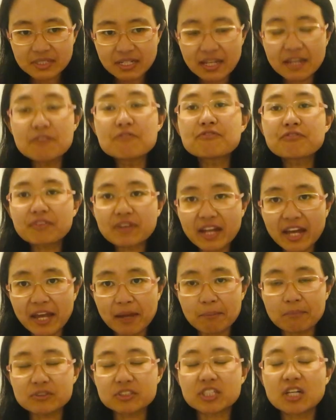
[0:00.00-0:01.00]

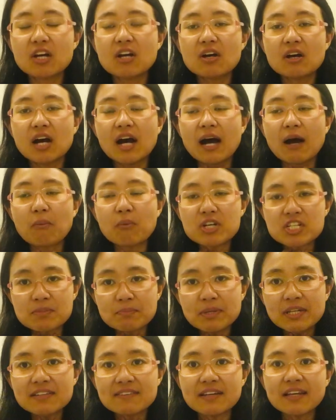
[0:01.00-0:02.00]
inflamed, which
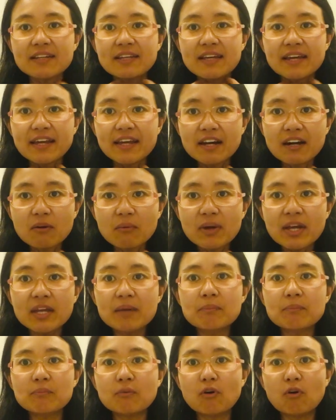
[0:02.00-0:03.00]
means that the
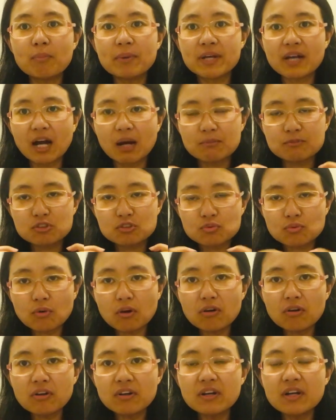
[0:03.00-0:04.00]
airway will become
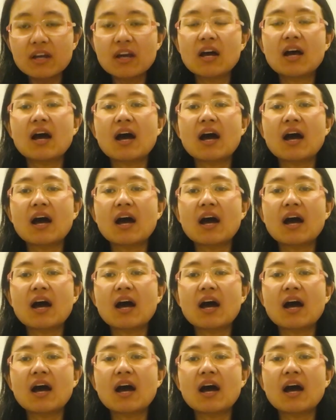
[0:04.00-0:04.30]
swollen,